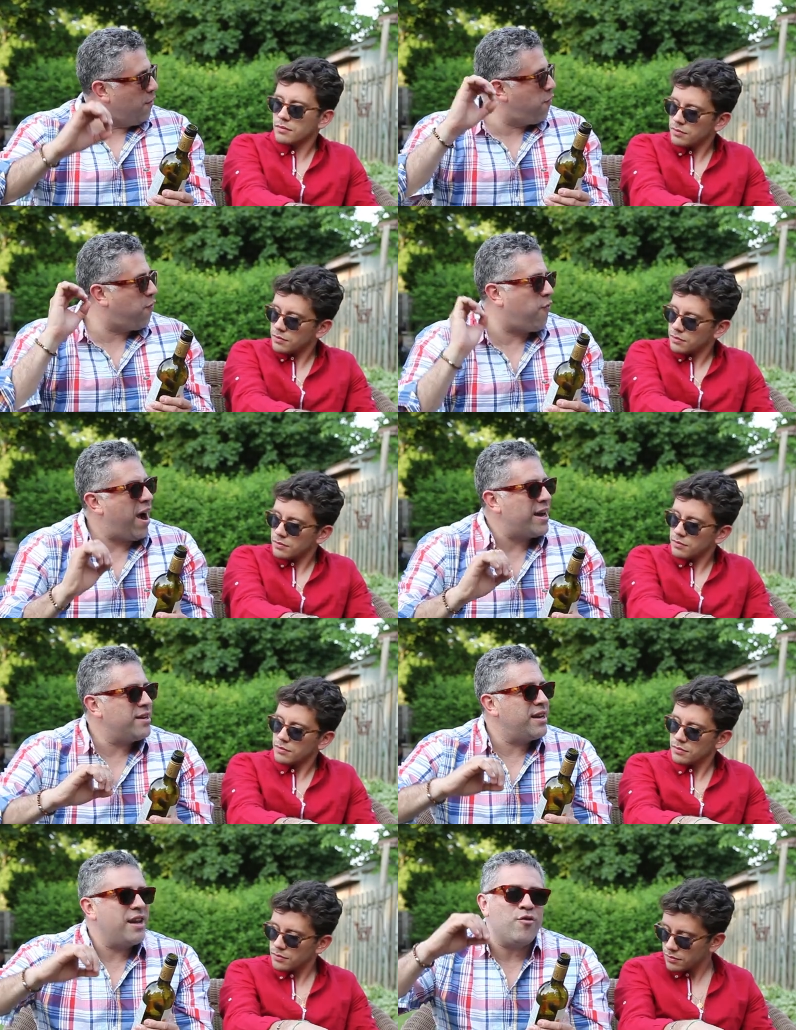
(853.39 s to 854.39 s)
Speaker 1: to
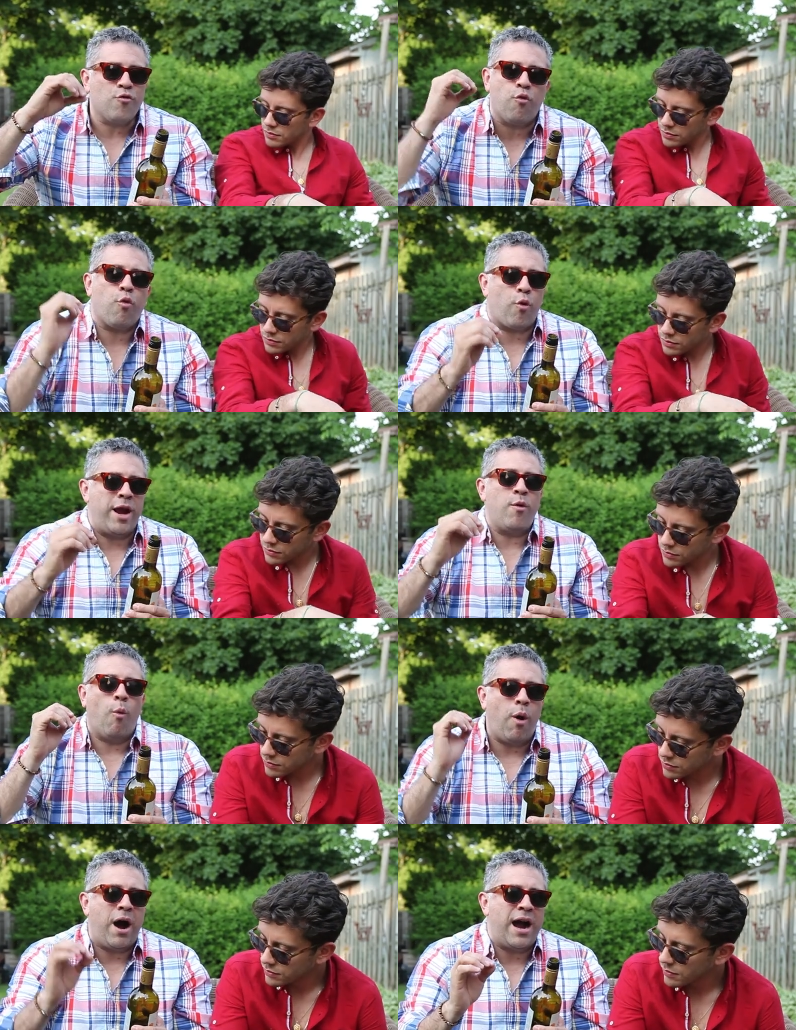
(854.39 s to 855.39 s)
finding great
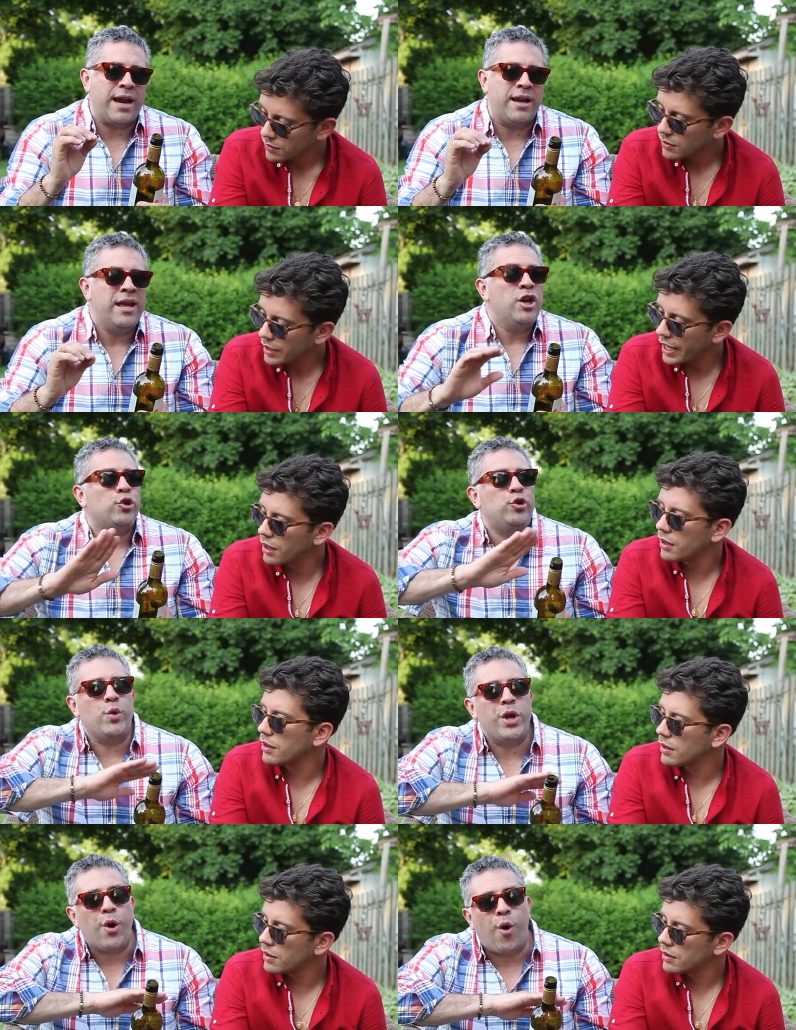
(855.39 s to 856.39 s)
wine,
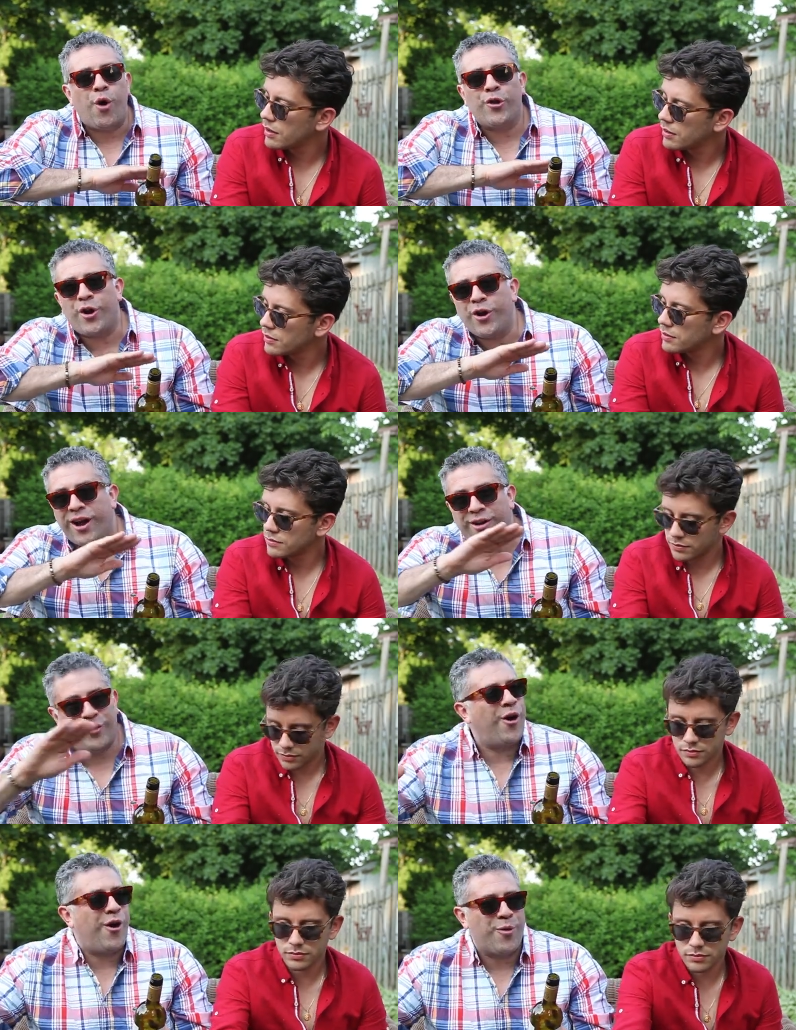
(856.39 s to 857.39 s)
doing all the
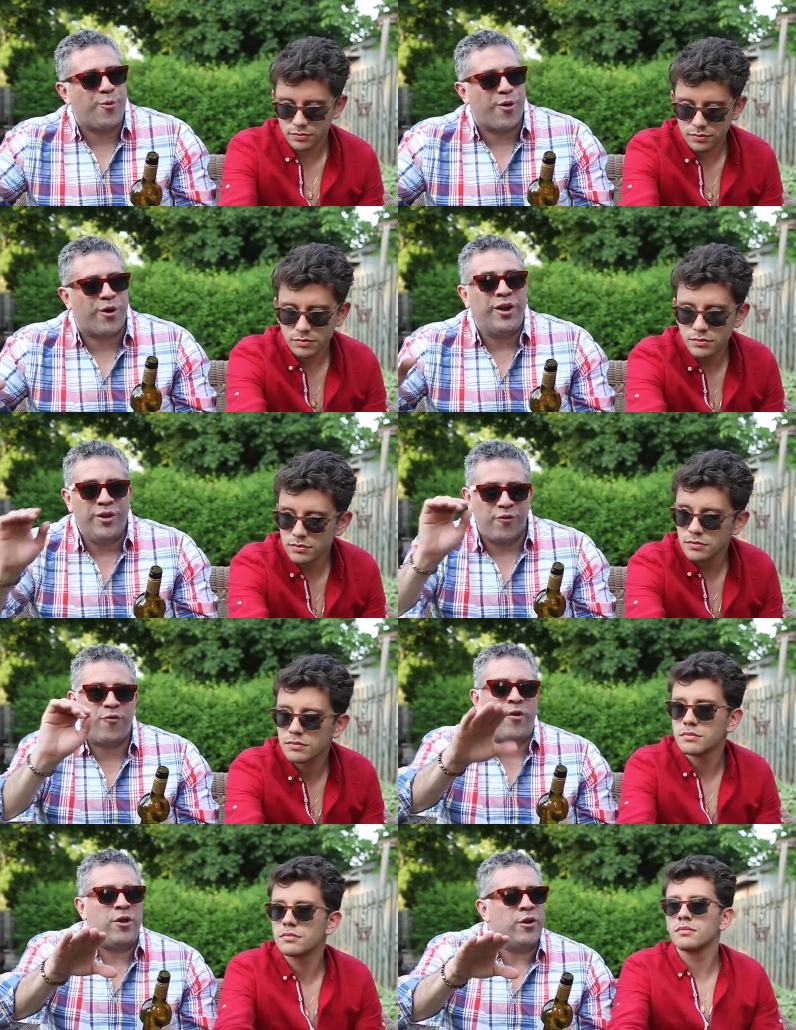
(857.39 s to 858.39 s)
the hard work
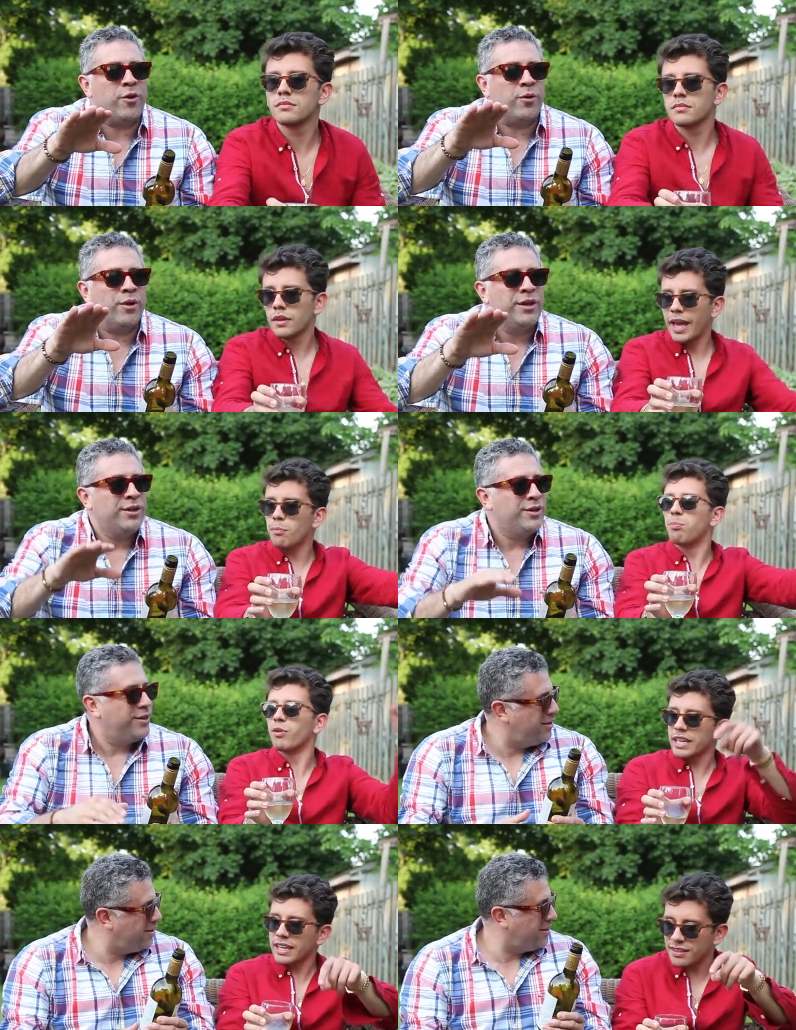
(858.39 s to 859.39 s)
for you, and
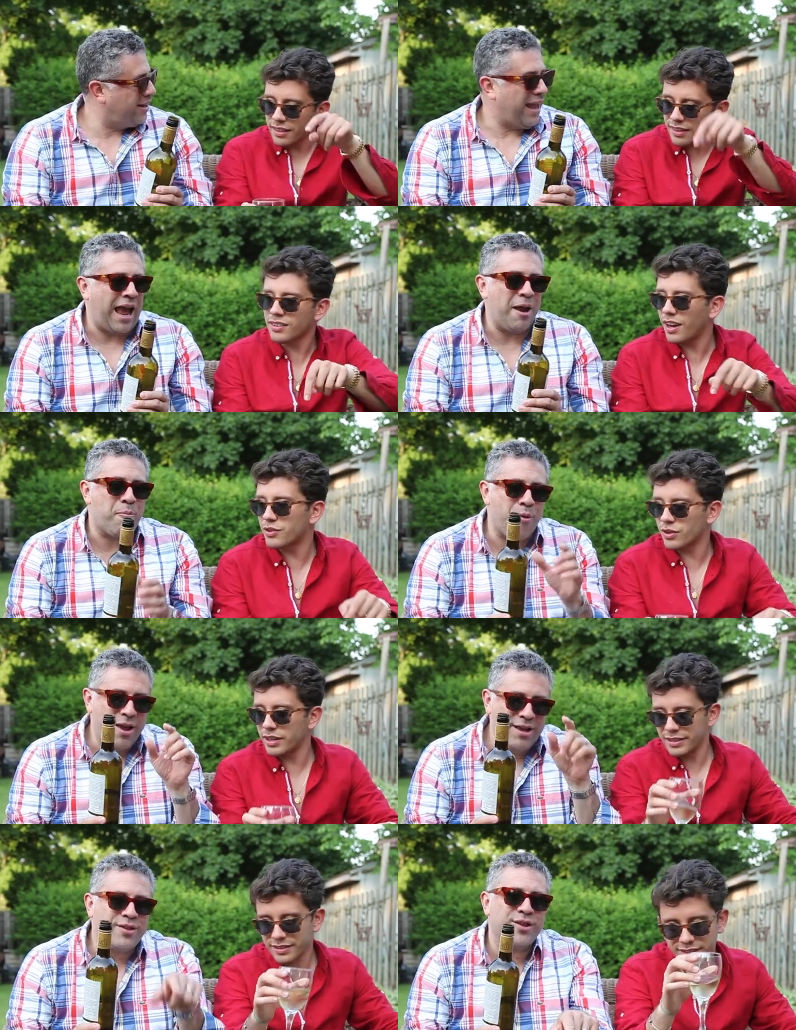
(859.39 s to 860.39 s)
bringing it to this country. and
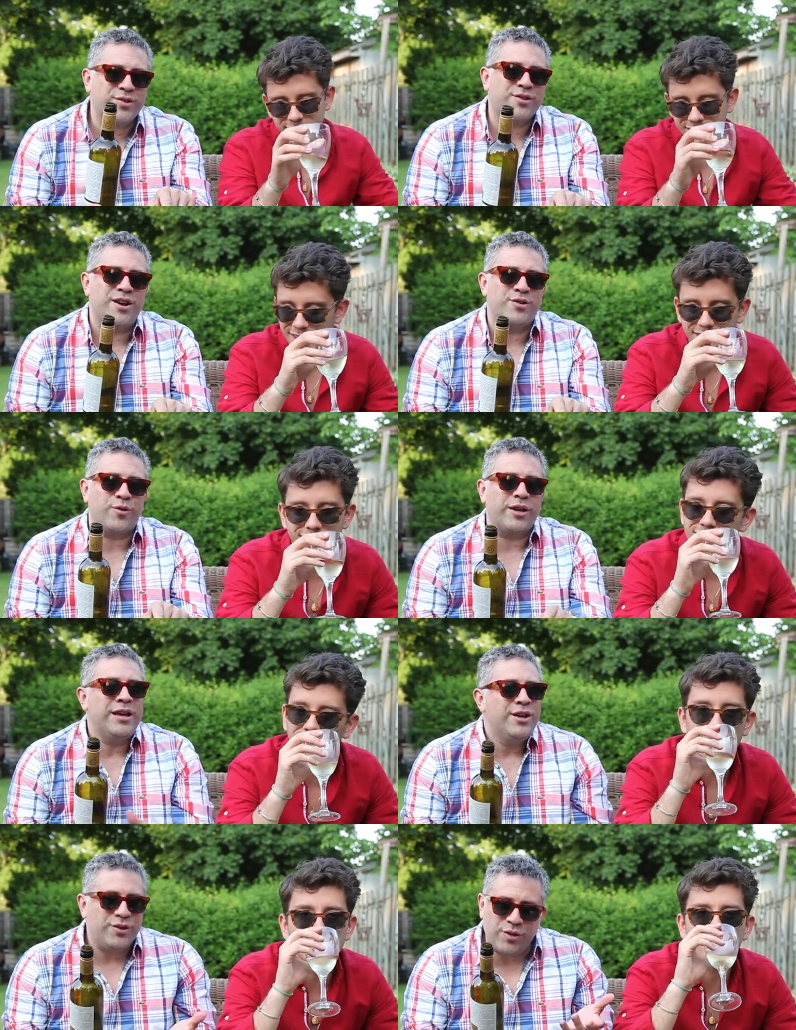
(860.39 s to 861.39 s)
bringing it to this country. It's
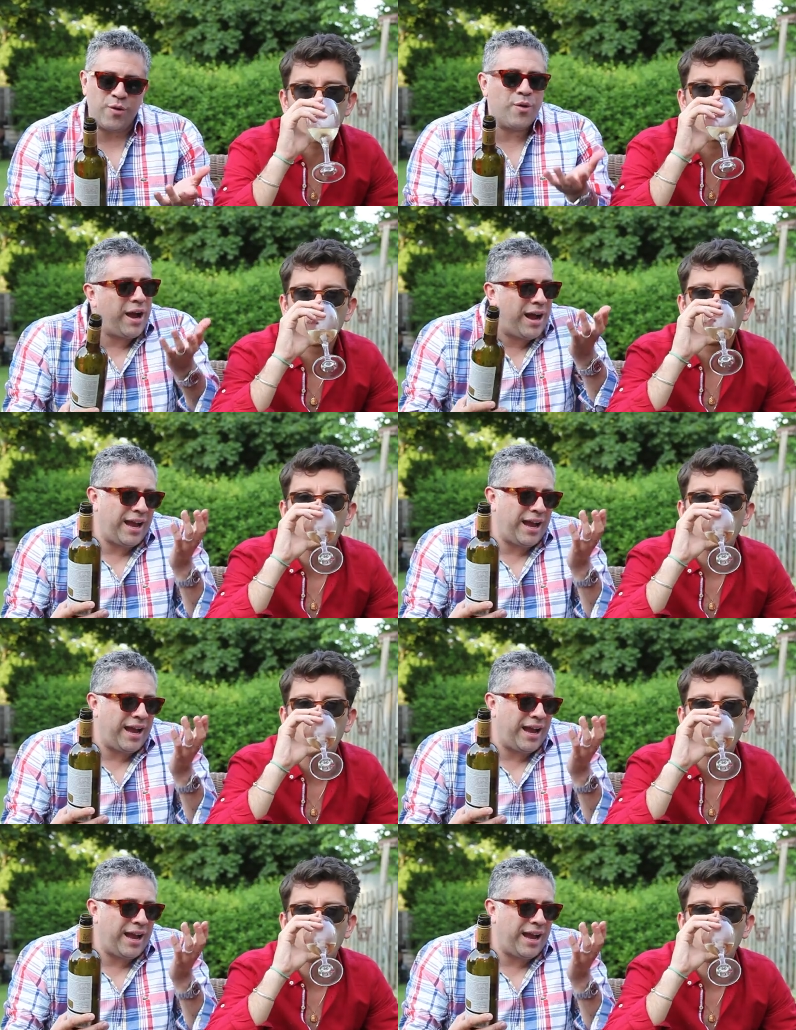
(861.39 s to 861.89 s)
awesome. So